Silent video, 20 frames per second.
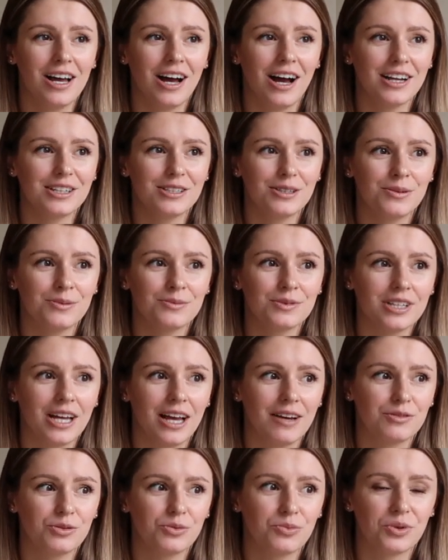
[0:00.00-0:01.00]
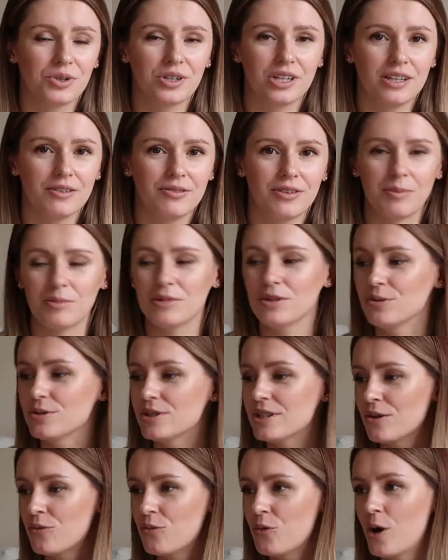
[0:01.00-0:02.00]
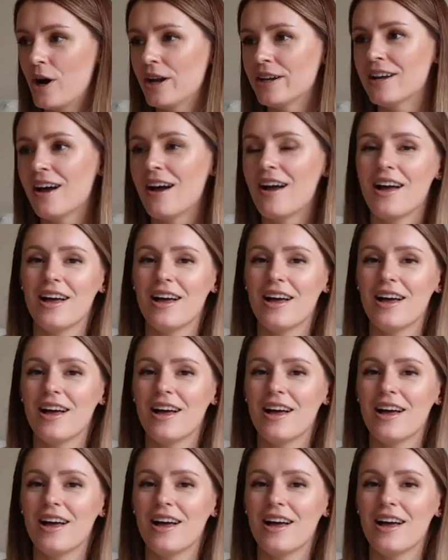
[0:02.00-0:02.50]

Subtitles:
I don't have to worry if I'm losing one.